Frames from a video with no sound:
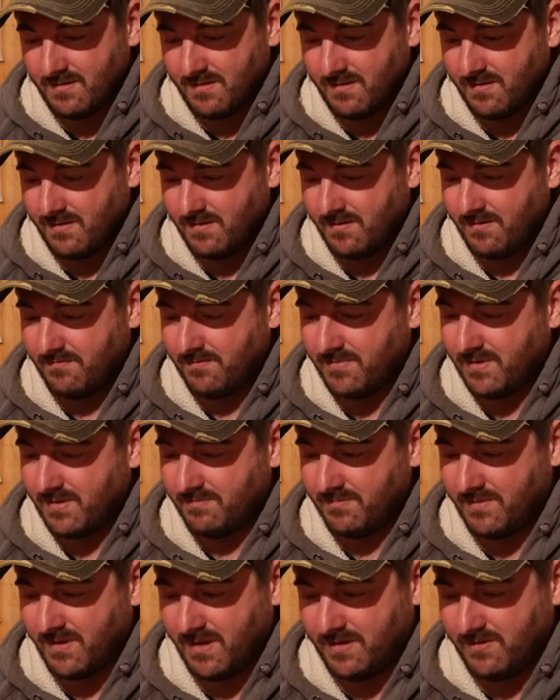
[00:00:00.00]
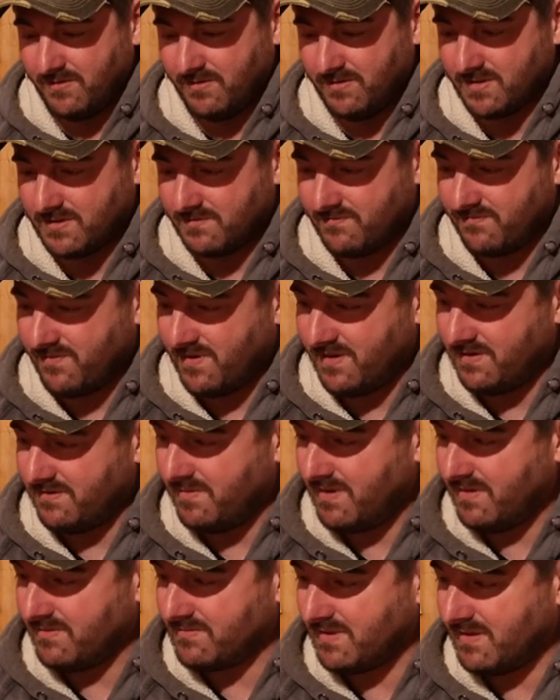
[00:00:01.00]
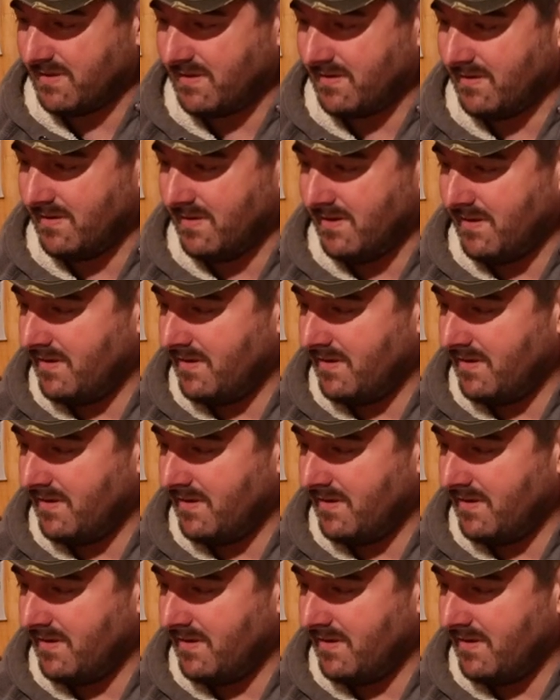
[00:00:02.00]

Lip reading: But I know you can find them out there.